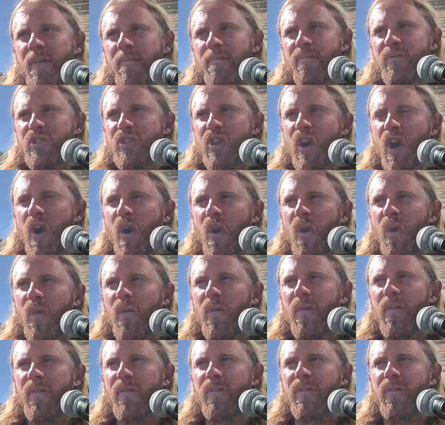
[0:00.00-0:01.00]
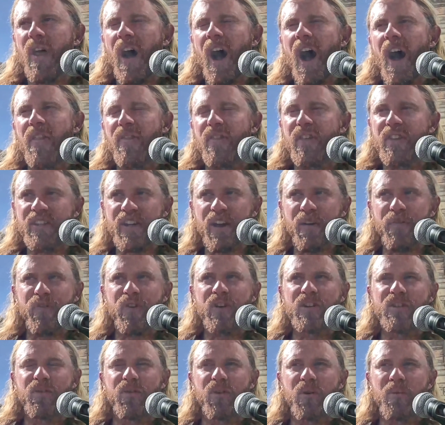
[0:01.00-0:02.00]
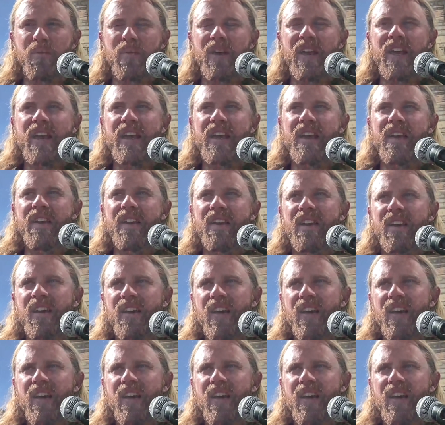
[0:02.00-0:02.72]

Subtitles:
So the difference for me,